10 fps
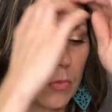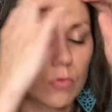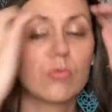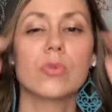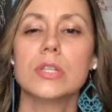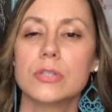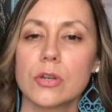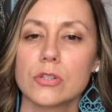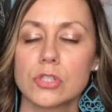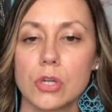
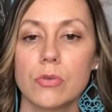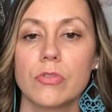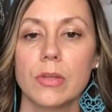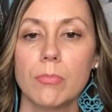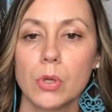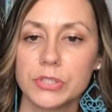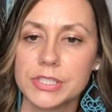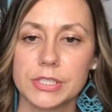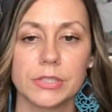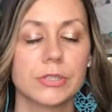research showed that
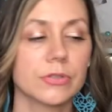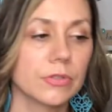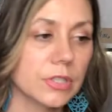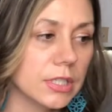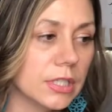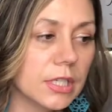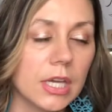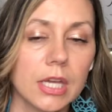multisensory